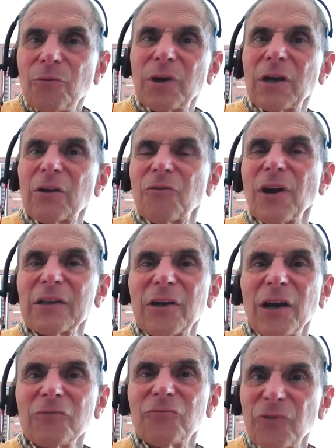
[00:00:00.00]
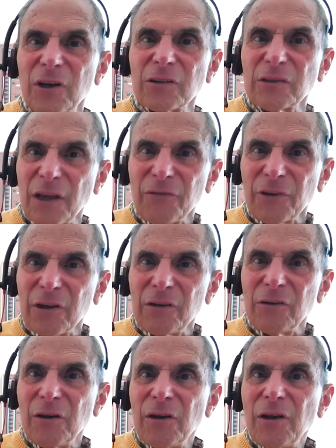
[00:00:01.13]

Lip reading: What a great country to live in